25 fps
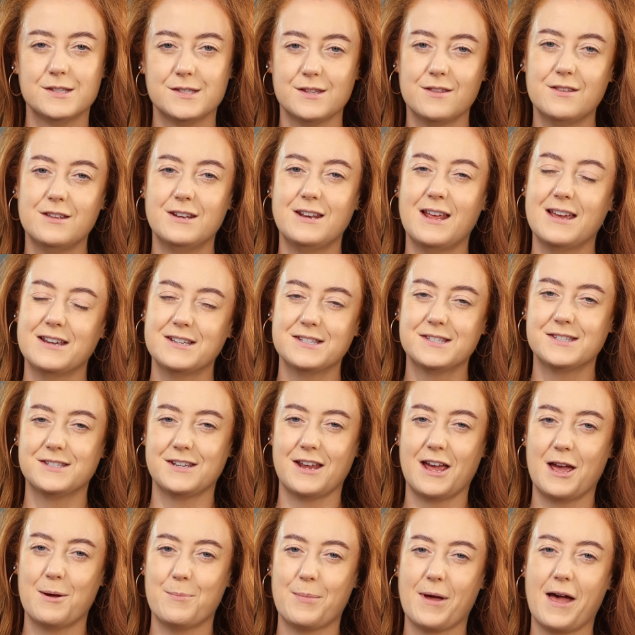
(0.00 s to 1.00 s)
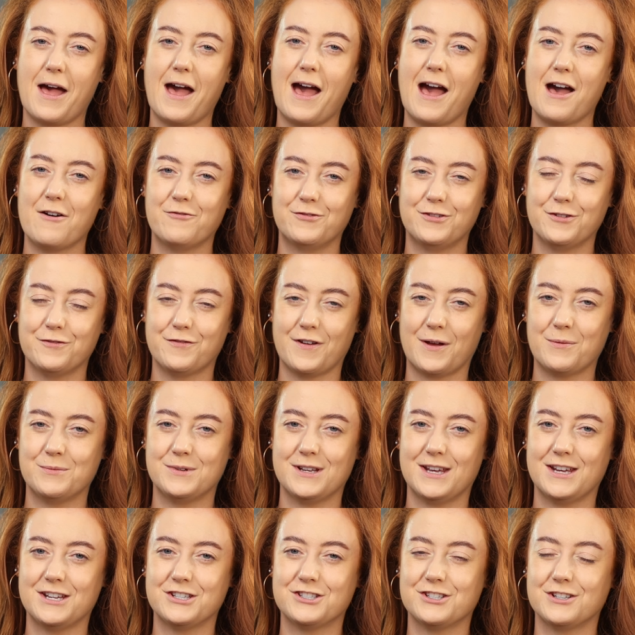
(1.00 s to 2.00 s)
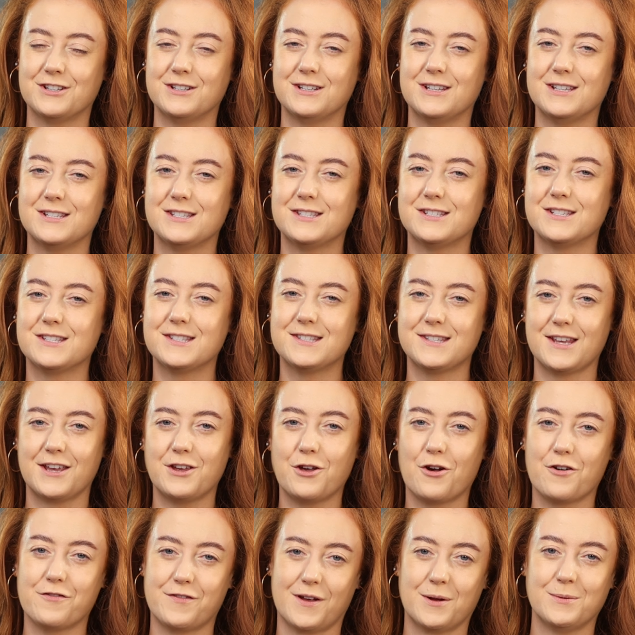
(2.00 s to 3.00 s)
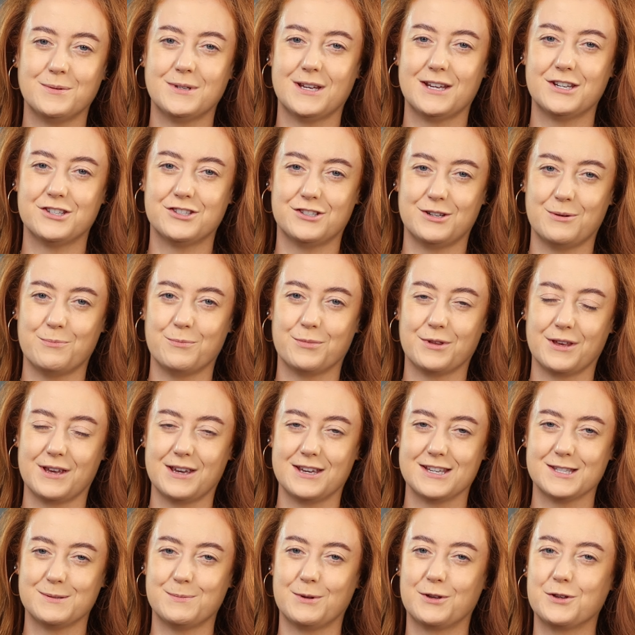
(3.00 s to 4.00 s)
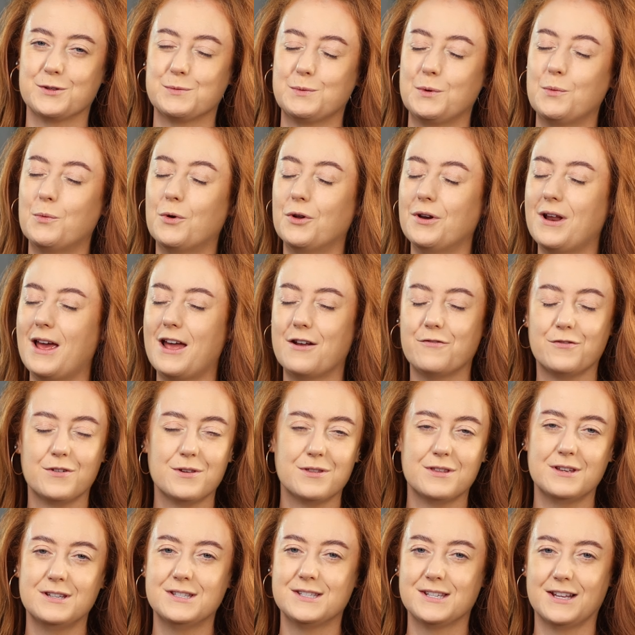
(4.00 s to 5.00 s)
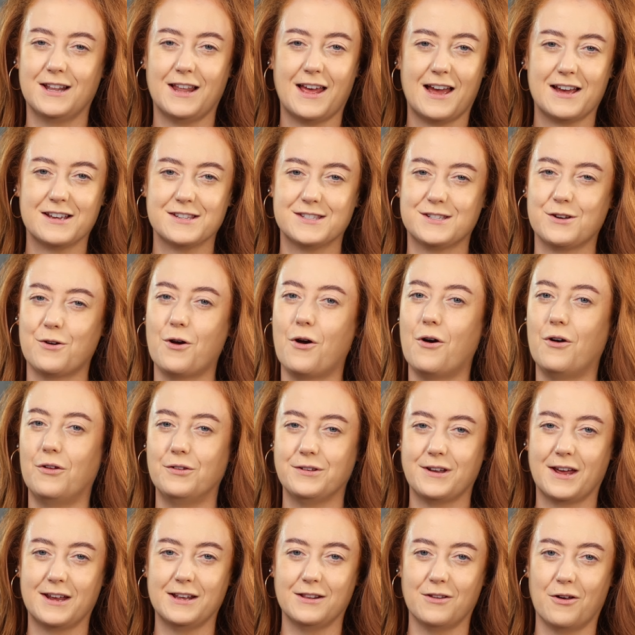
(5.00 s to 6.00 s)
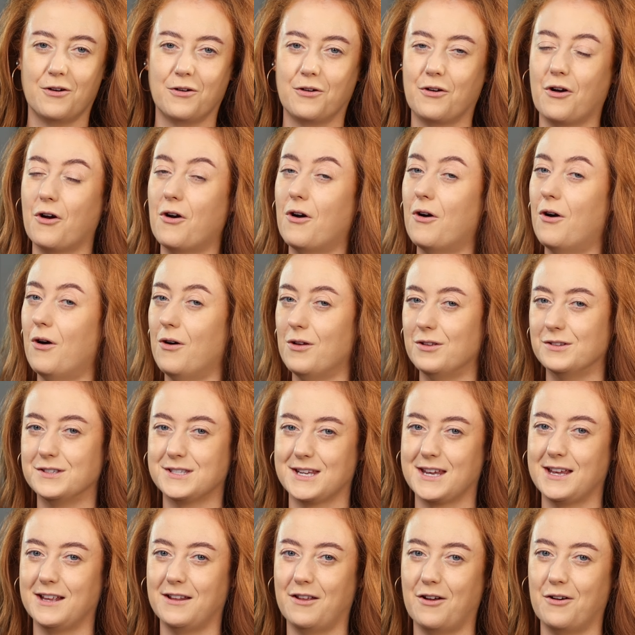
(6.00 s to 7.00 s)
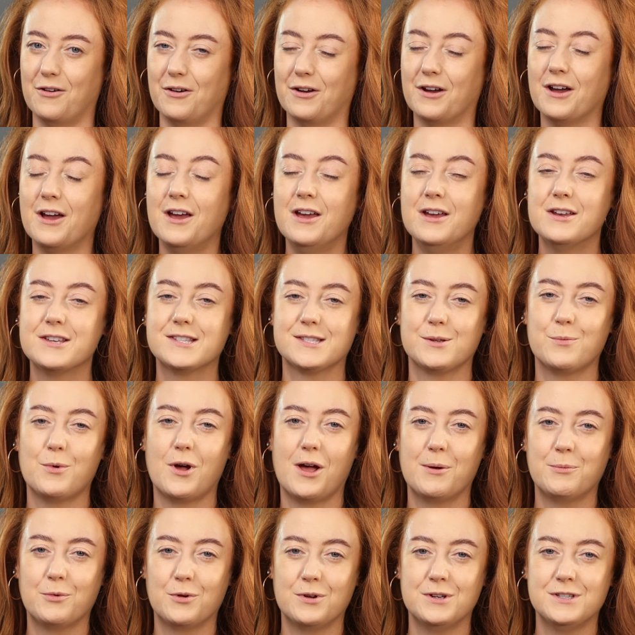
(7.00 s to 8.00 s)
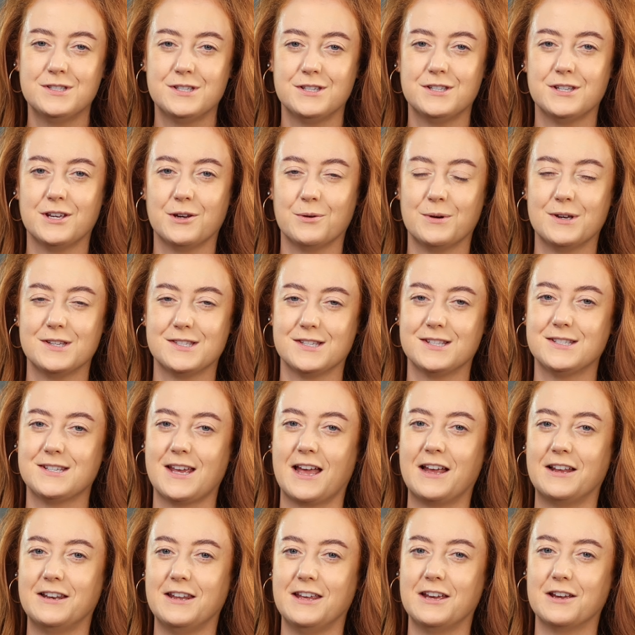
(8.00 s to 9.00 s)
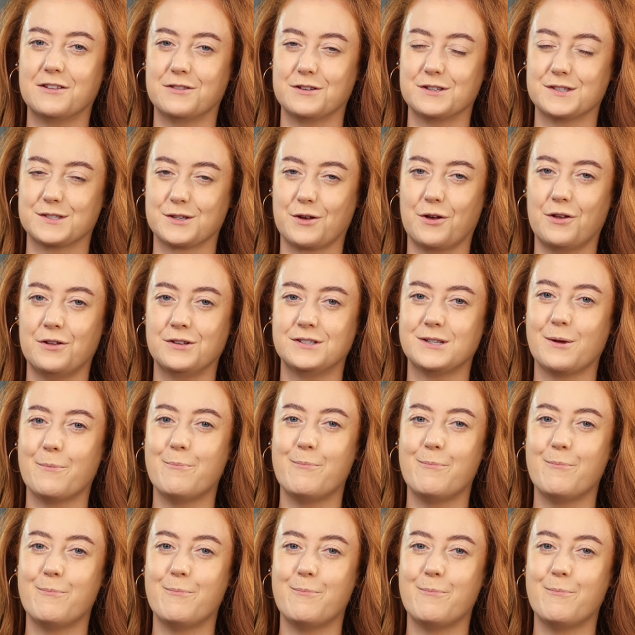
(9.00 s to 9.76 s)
So the next step after foundation is to set your foundation in place, because we want everything to last all night long or all day long. So what I'm going to do is a technique that's called